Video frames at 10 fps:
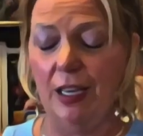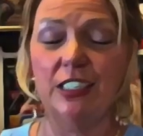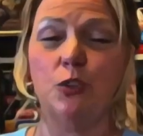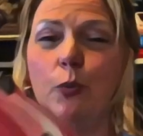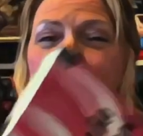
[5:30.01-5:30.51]

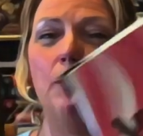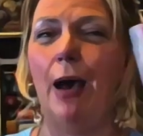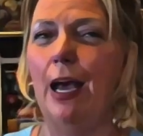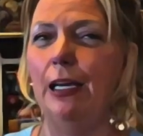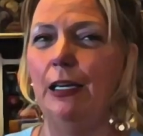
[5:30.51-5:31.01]
It's written
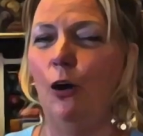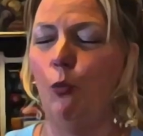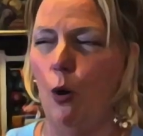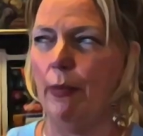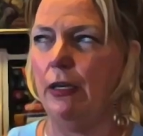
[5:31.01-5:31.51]
by a
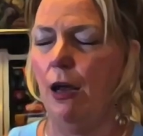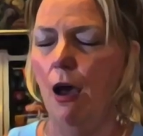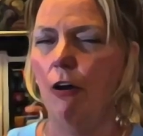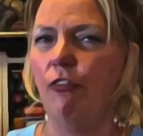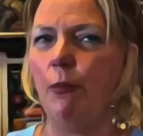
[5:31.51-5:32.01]
woman
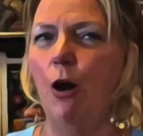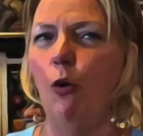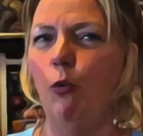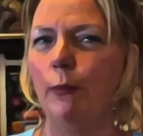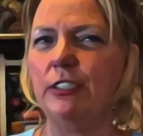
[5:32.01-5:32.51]
from a
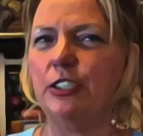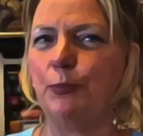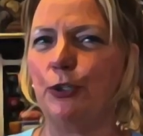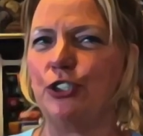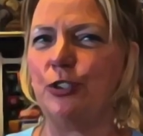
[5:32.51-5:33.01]
woman's
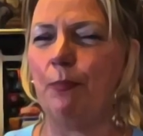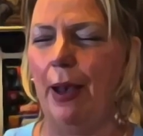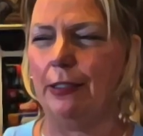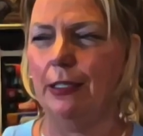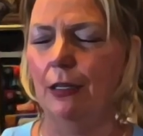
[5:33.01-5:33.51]

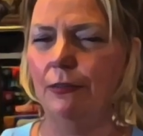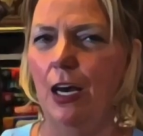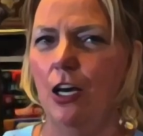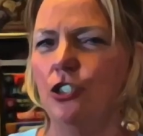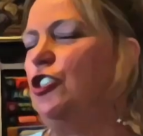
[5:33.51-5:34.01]
perspective.
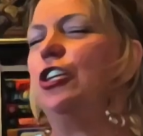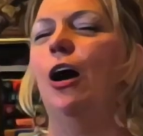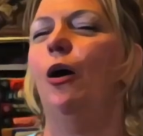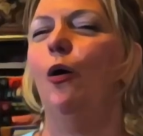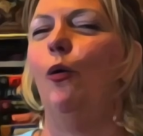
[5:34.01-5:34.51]

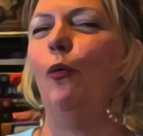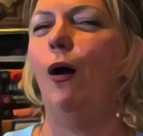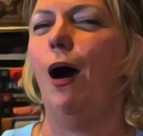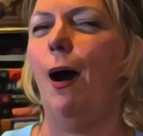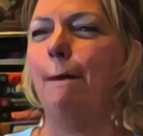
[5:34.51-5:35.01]
So
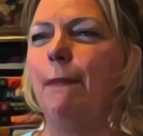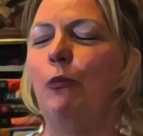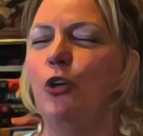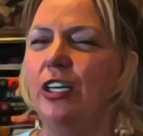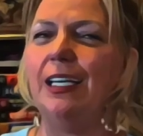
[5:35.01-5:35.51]
um,
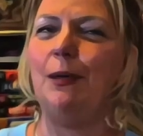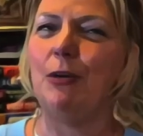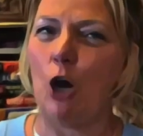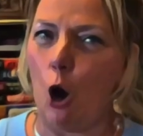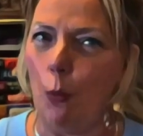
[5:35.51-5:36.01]
we're going to keep
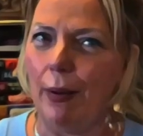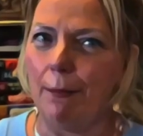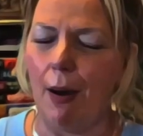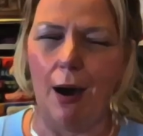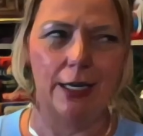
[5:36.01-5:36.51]
an open
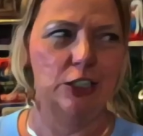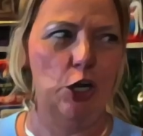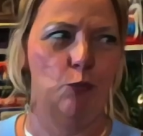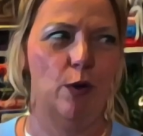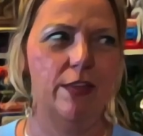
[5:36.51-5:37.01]
mind
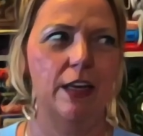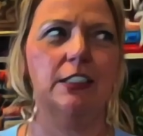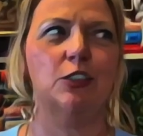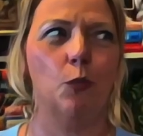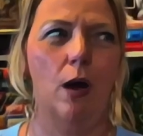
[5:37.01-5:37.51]
with
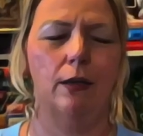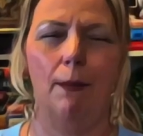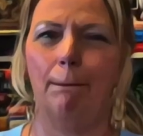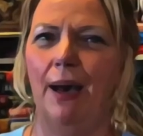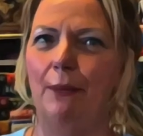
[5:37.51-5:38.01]
this one.
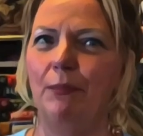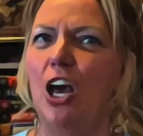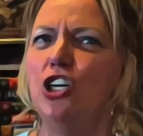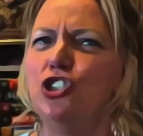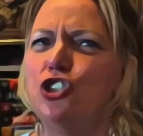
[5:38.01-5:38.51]
But
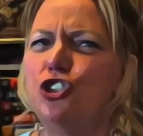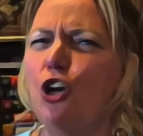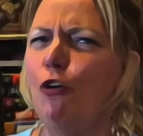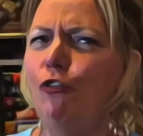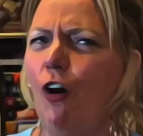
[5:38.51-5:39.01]

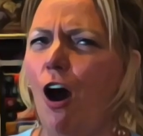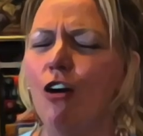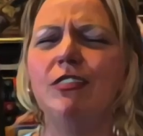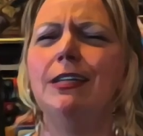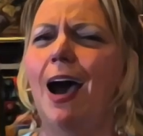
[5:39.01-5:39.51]
so far,
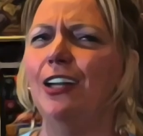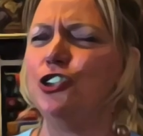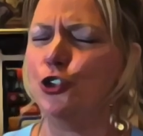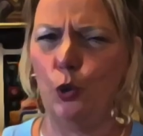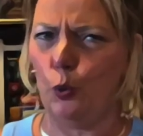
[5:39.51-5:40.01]
not
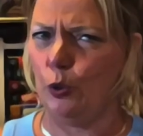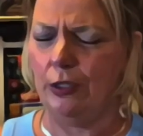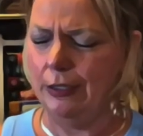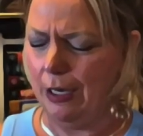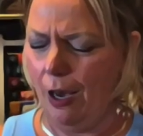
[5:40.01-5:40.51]

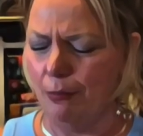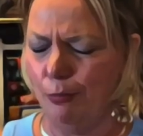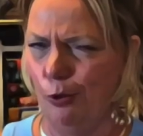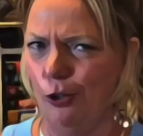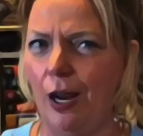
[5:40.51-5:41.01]
totally on
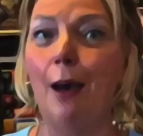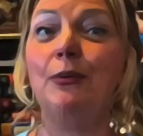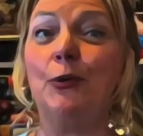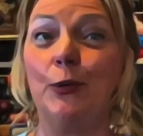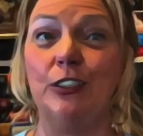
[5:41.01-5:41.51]
board. I'm
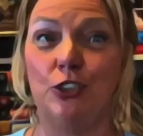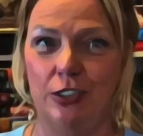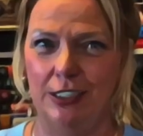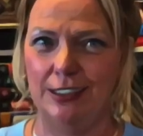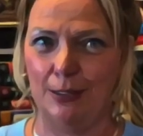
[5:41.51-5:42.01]
going to
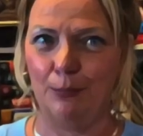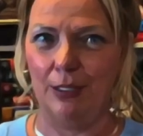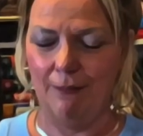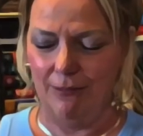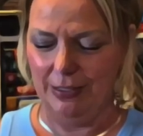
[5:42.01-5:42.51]
need some
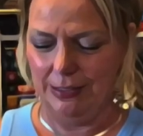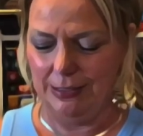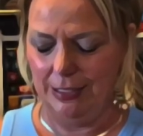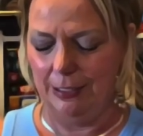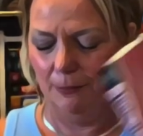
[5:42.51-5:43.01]
convincing.